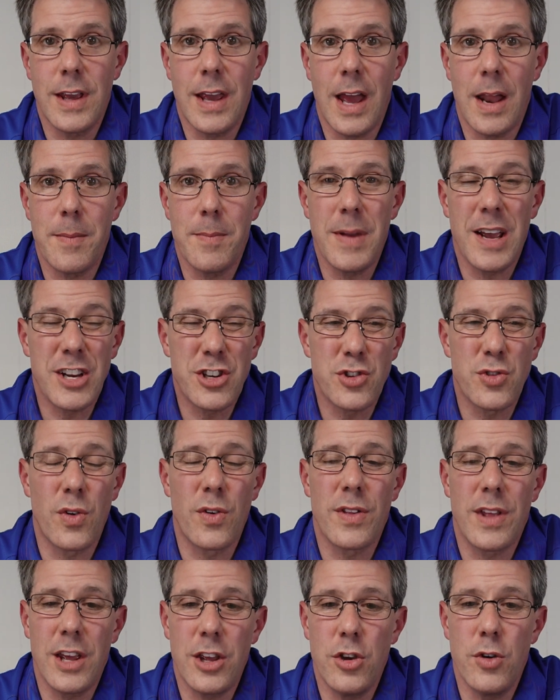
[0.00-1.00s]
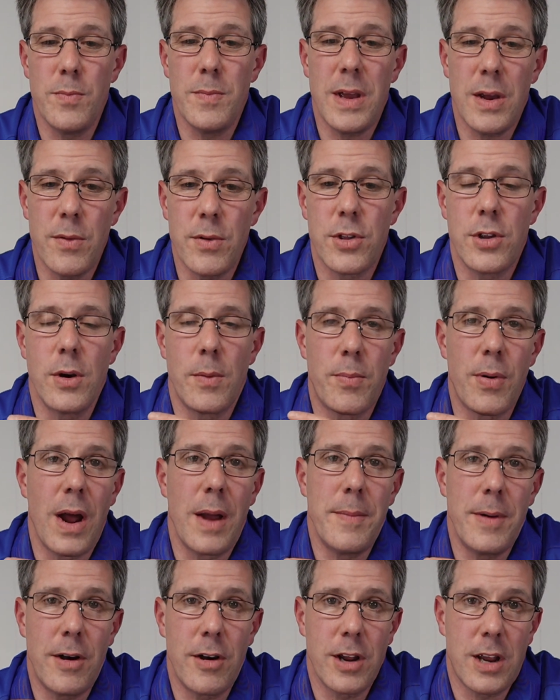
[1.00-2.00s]
and make sure that you meet with your
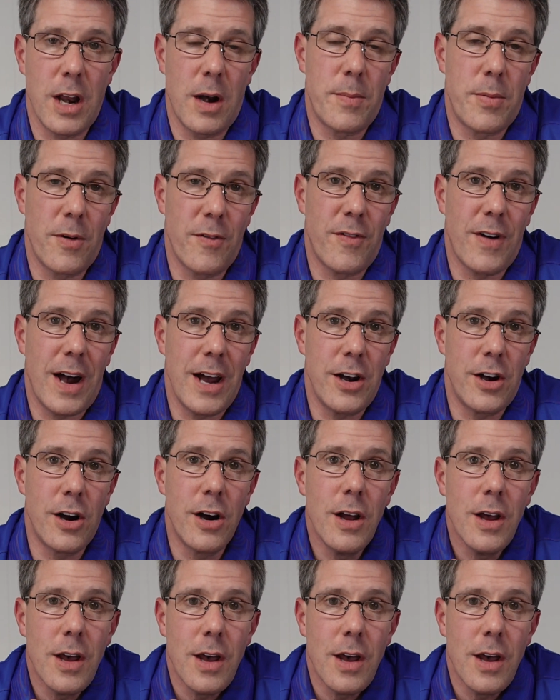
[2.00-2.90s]
primary care provider.